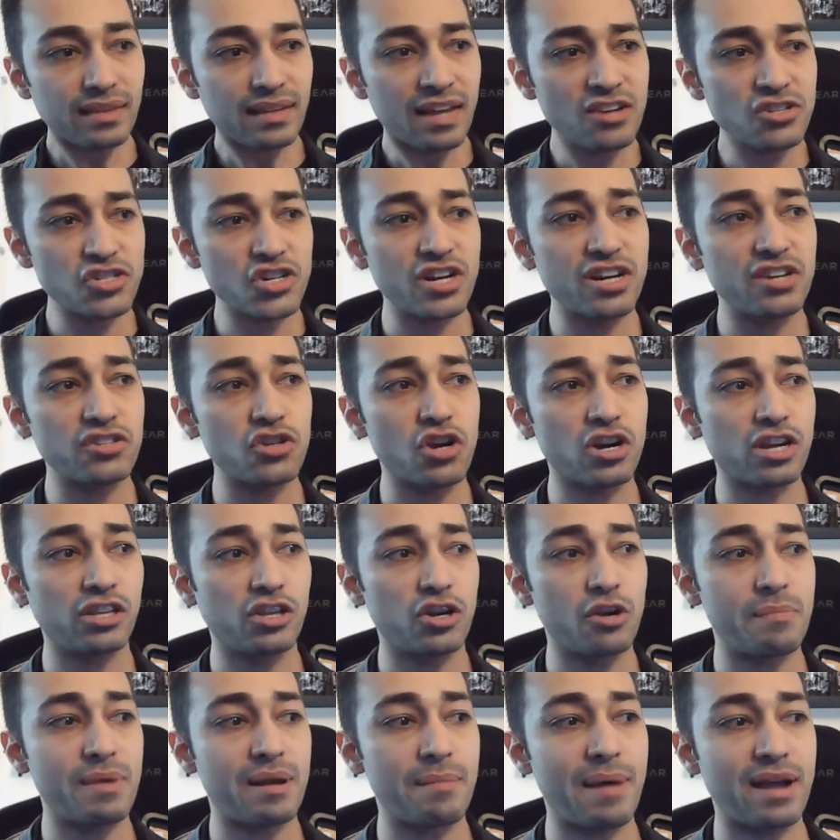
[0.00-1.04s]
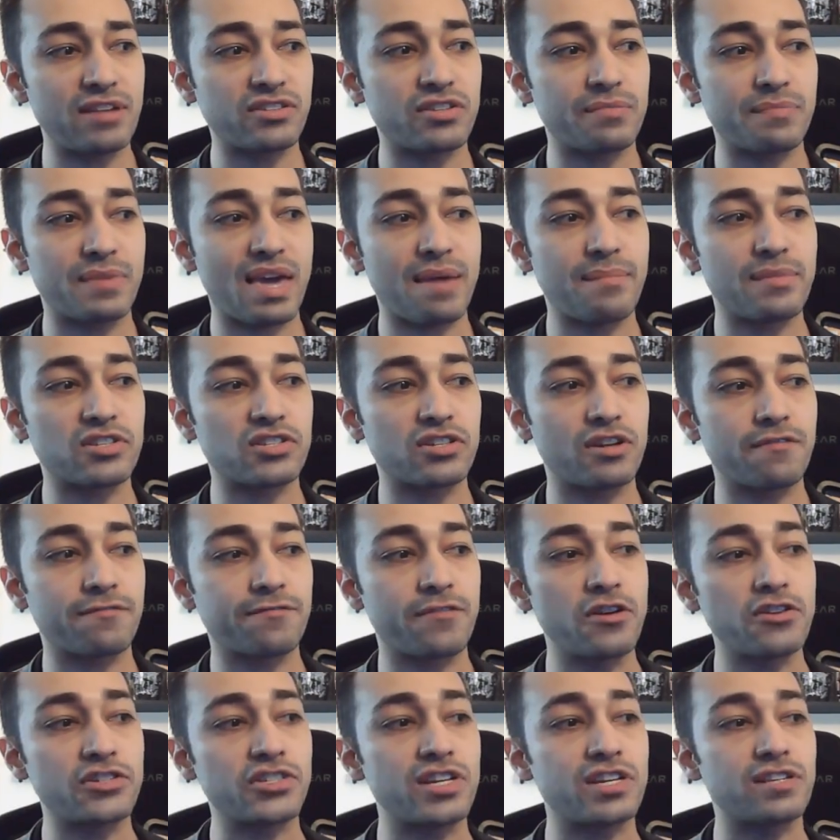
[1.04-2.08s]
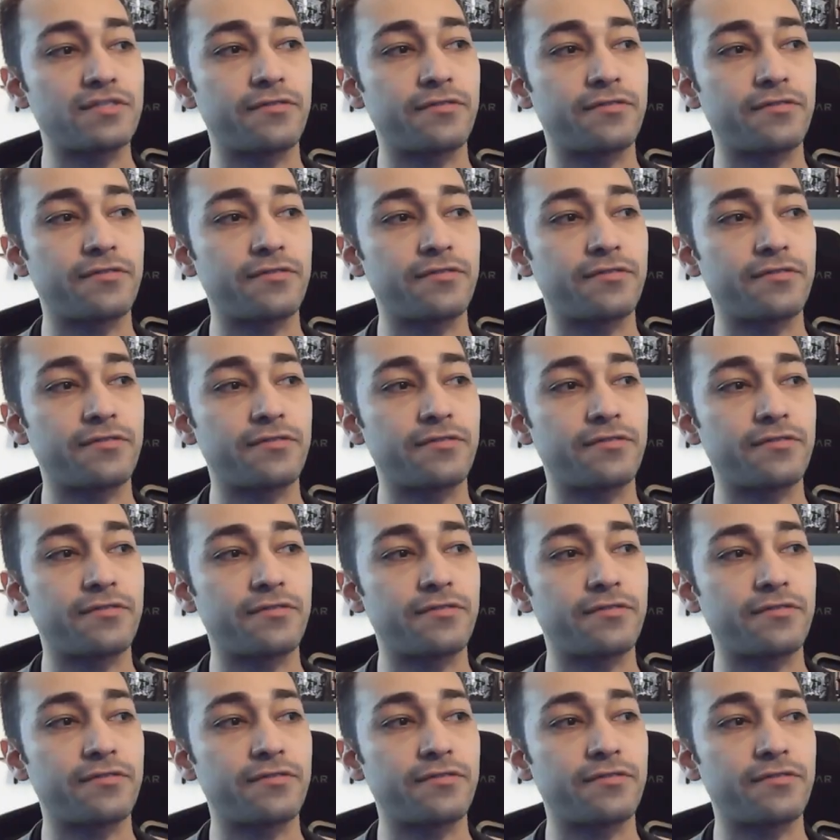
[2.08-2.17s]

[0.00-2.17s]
Actually, going to talk a little bit about some gaming stuff. First things